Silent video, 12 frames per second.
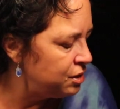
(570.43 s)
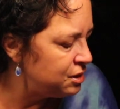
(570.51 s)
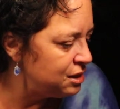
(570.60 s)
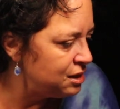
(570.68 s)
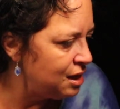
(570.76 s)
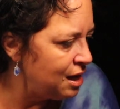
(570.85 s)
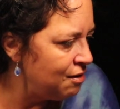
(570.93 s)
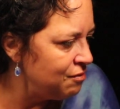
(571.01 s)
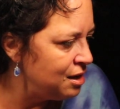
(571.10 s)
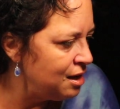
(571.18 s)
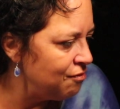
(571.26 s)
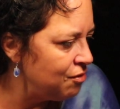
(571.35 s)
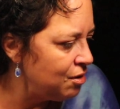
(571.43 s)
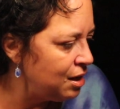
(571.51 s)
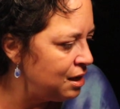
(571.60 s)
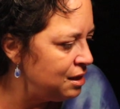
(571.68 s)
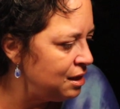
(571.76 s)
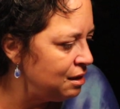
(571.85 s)
This is a never
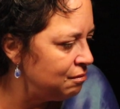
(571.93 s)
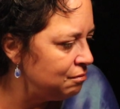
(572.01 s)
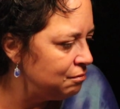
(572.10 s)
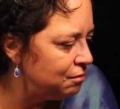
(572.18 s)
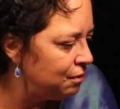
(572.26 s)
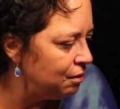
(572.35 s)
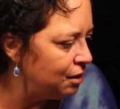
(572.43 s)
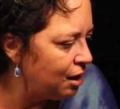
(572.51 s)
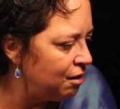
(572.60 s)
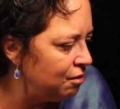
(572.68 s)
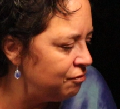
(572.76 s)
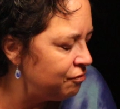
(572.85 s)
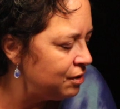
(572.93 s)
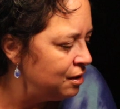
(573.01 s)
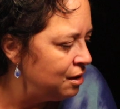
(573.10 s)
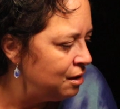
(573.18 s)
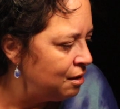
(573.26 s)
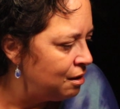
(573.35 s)
ending love.
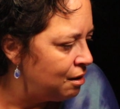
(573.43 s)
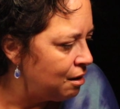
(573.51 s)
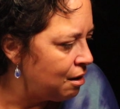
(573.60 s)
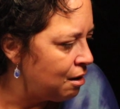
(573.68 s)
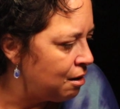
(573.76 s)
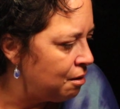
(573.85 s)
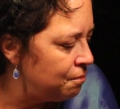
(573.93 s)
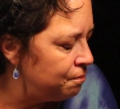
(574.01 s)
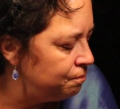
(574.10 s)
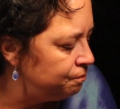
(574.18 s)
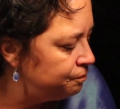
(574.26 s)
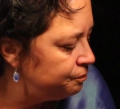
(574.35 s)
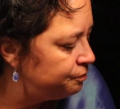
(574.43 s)
Um,